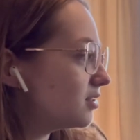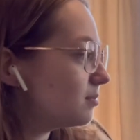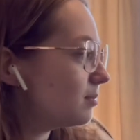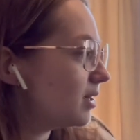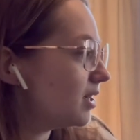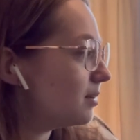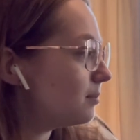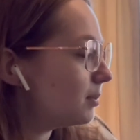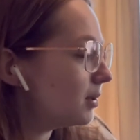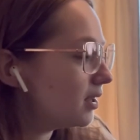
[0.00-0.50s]

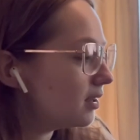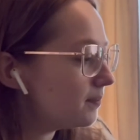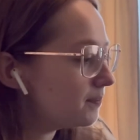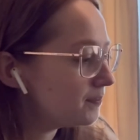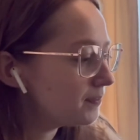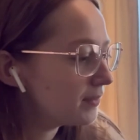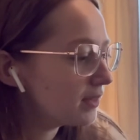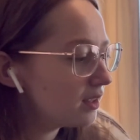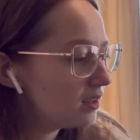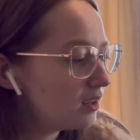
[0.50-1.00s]
me, but
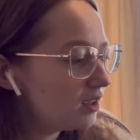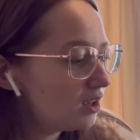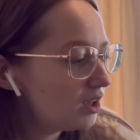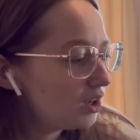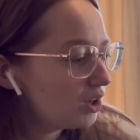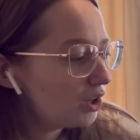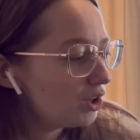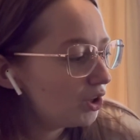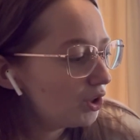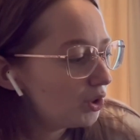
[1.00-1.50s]

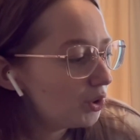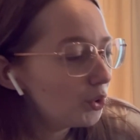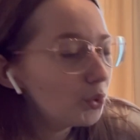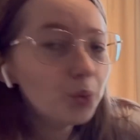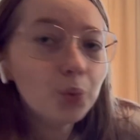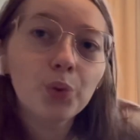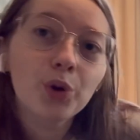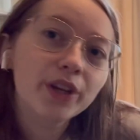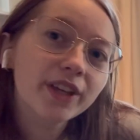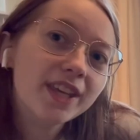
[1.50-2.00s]

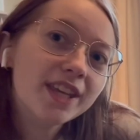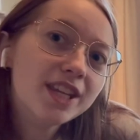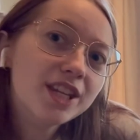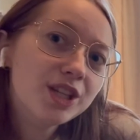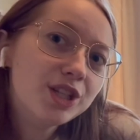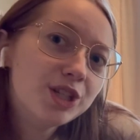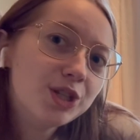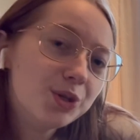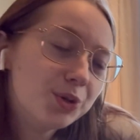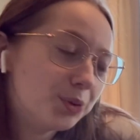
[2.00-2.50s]
what can you
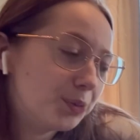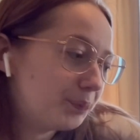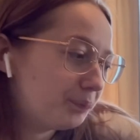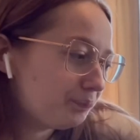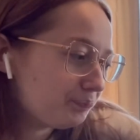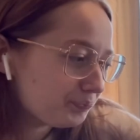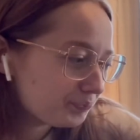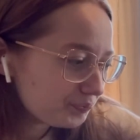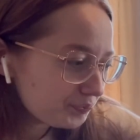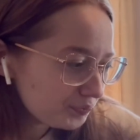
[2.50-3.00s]
do?
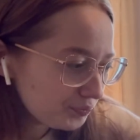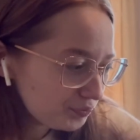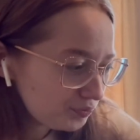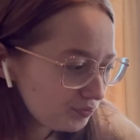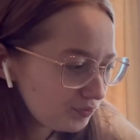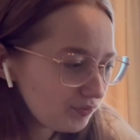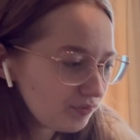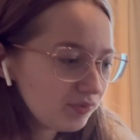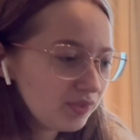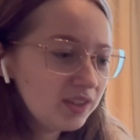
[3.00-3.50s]

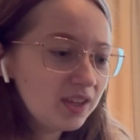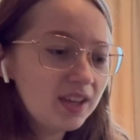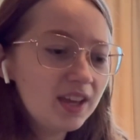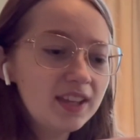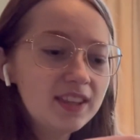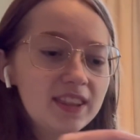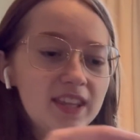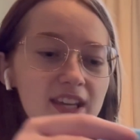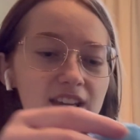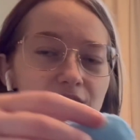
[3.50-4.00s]
I
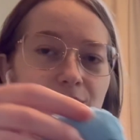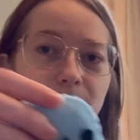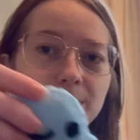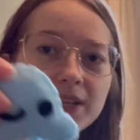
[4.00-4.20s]
think it'd be